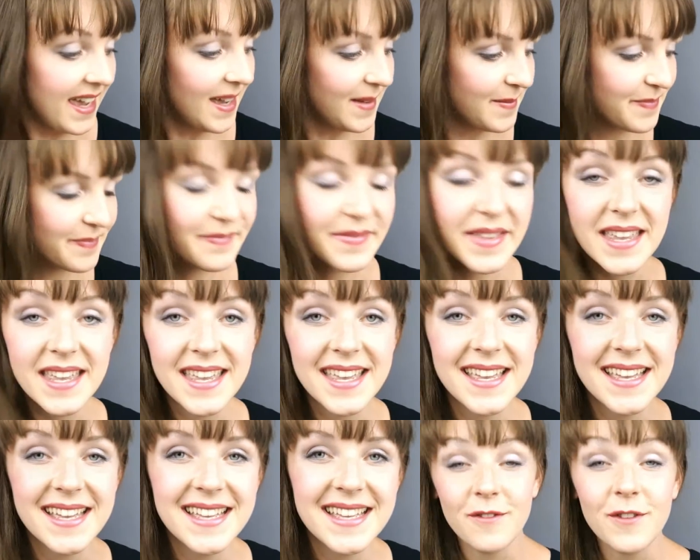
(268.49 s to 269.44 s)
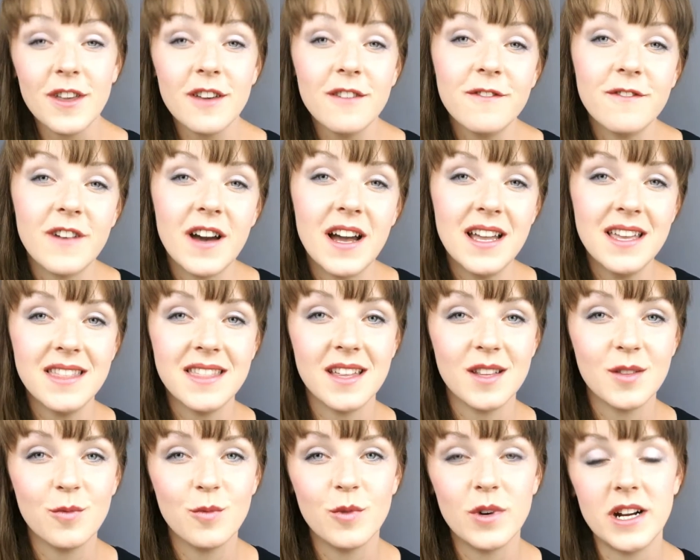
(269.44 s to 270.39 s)
Yeah. If you
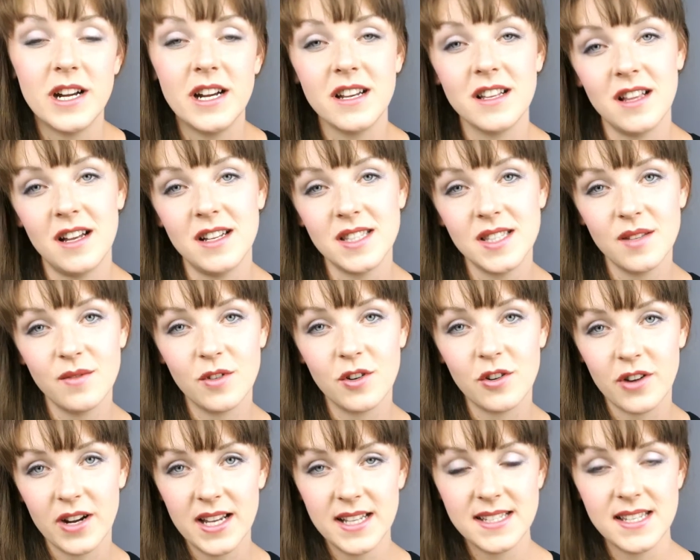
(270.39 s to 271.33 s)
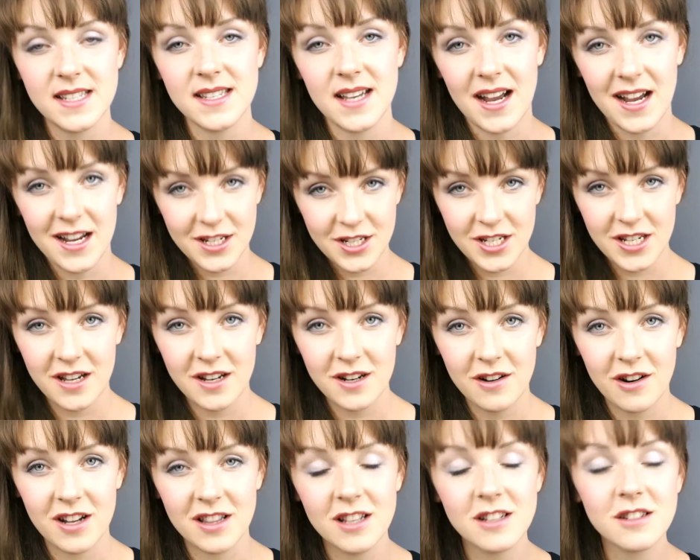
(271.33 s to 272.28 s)
find that wearing lots of grays as
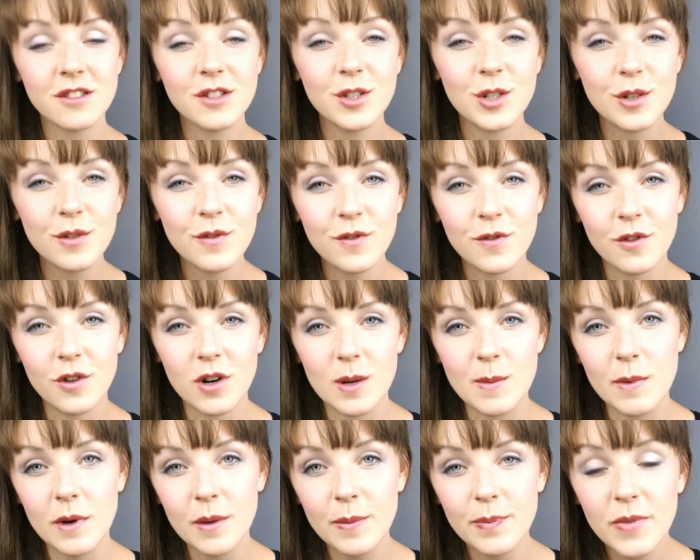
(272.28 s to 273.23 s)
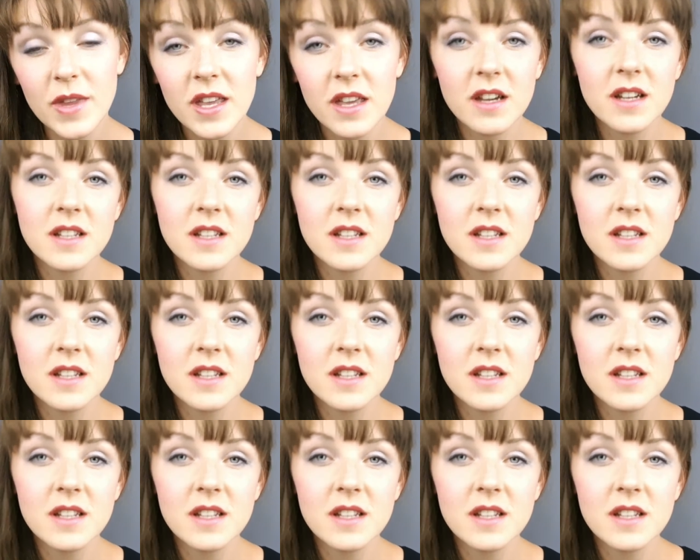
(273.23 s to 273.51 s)
eyeshadow are a little too formal,